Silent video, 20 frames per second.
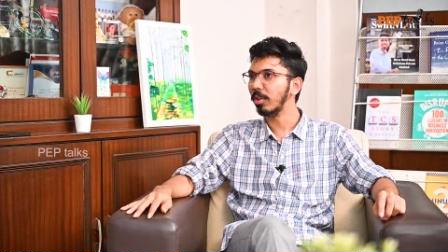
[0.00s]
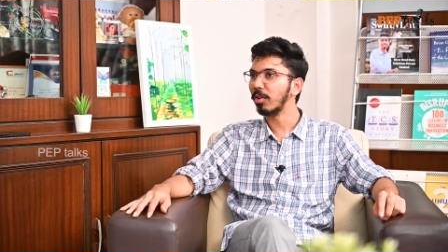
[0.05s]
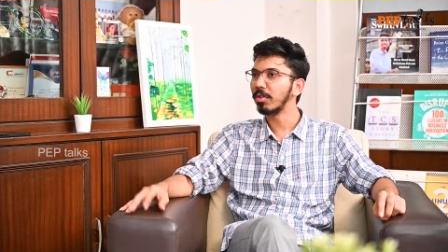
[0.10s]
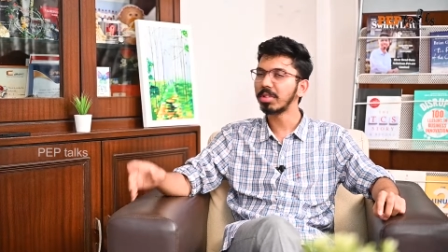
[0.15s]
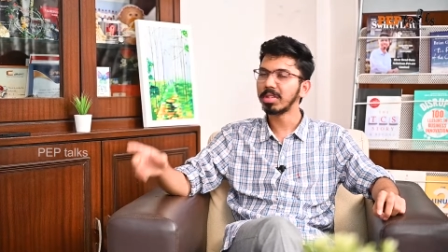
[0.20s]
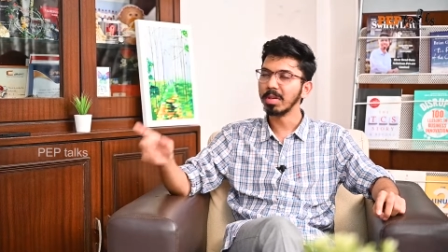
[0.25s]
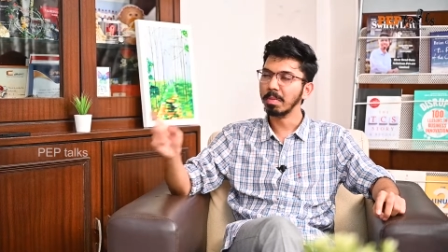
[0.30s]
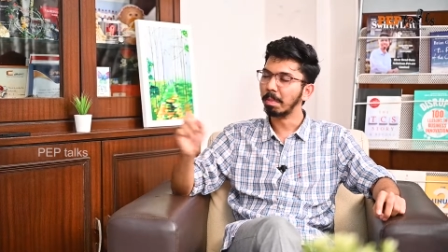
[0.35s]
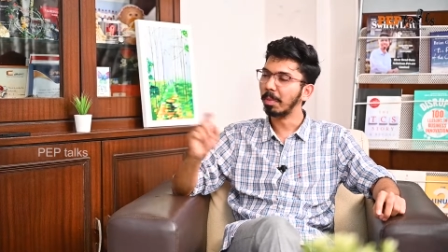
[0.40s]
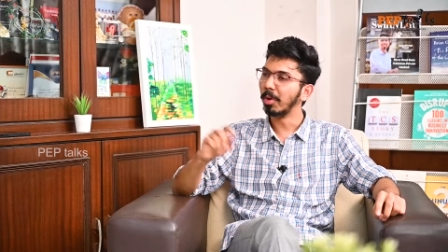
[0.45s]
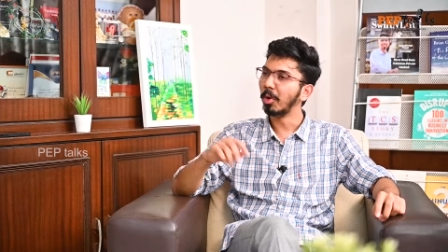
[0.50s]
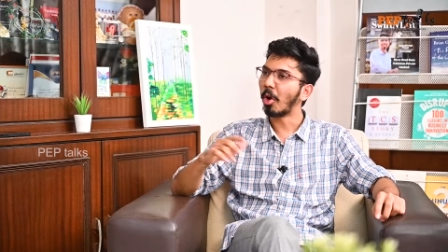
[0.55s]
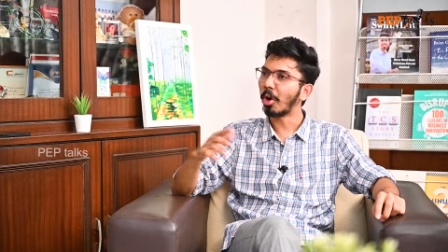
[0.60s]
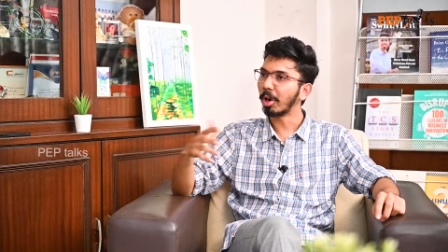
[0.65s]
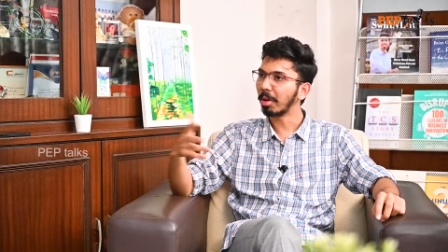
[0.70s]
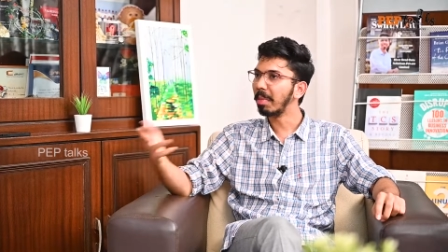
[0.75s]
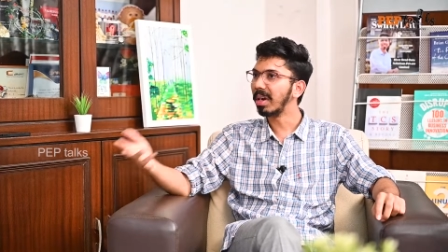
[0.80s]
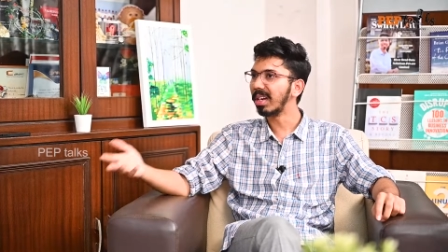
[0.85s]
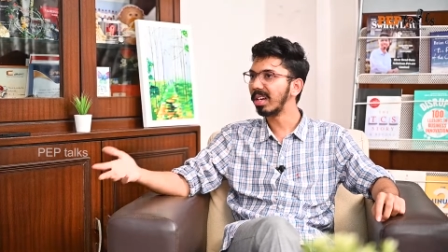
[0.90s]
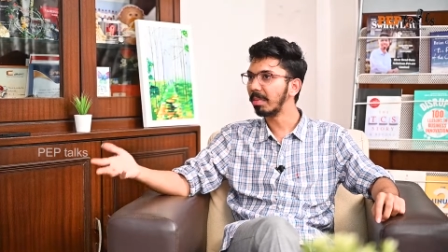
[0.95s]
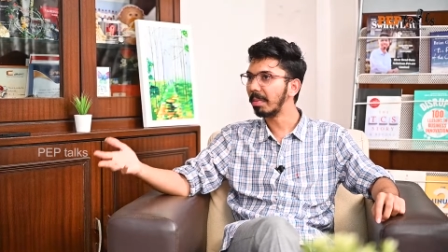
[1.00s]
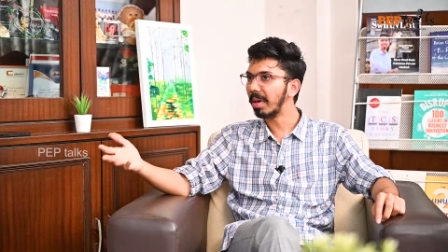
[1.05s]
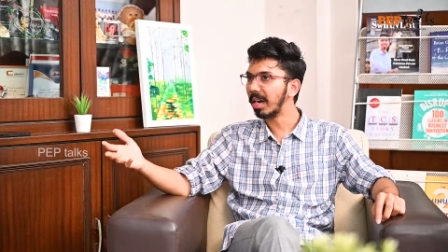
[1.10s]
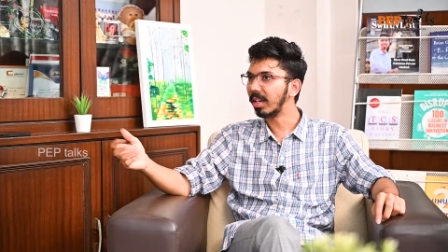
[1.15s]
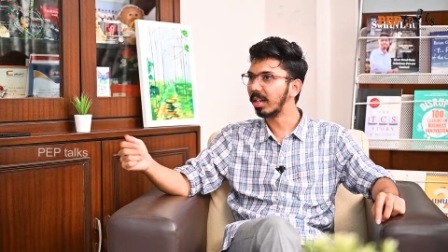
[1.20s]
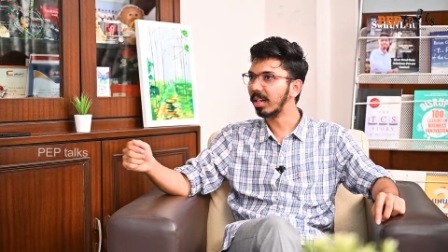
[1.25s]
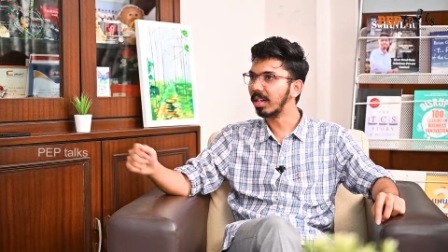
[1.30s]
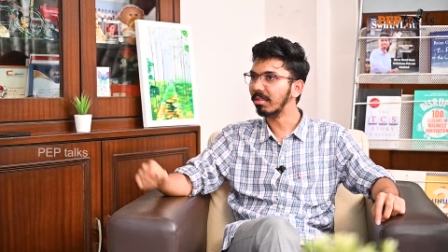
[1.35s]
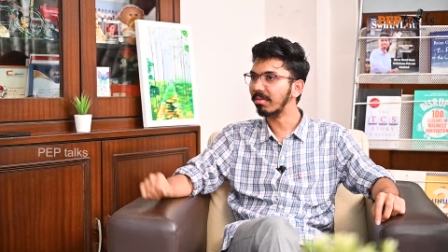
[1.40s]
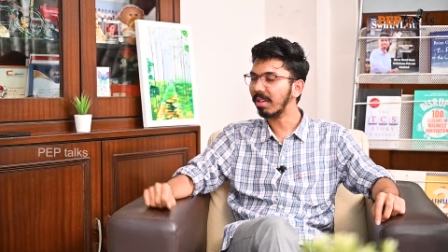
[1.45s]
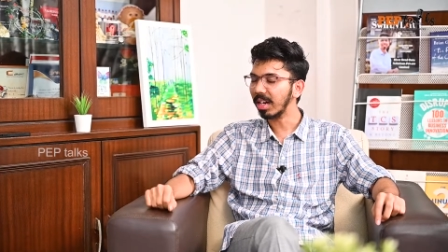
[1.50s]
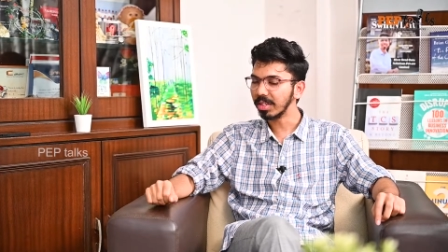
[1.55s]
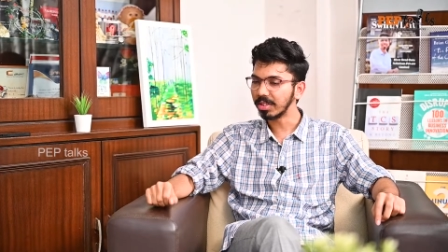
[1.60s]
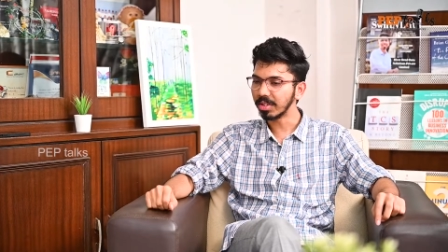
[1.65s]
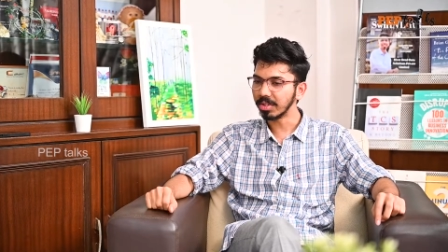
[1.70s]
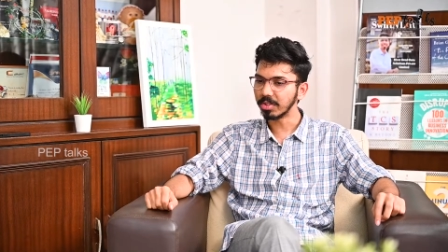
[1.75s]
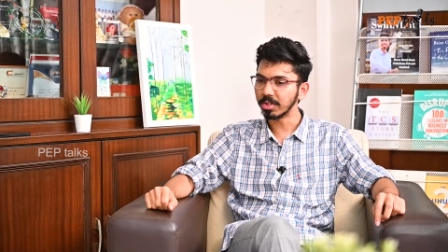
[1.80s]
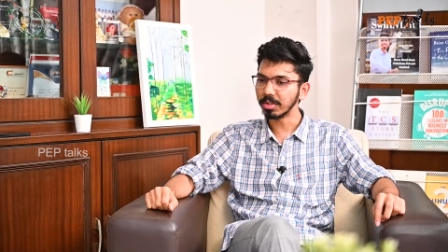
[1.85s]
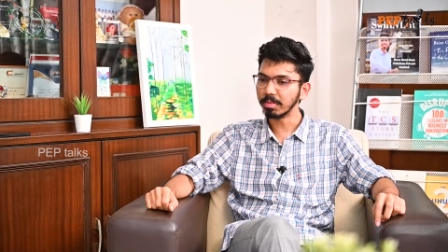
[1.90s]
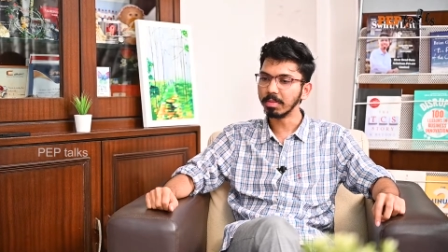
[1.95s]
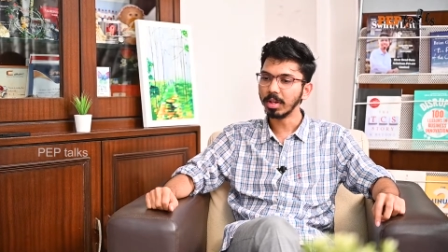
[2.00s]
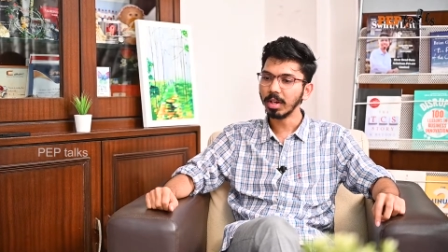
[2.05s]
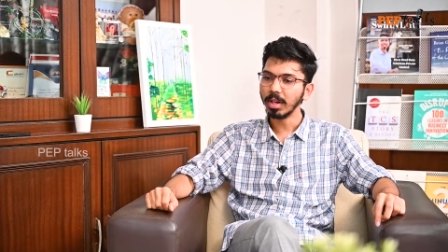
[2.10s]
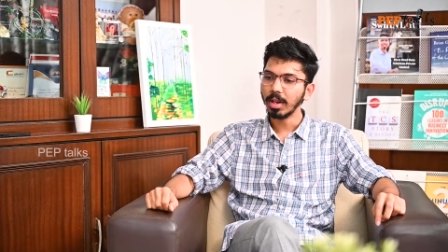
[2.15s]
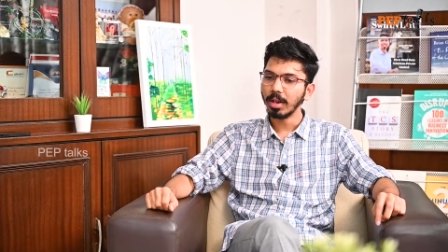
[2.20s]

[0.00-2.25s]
Simple Automated Medical Device System,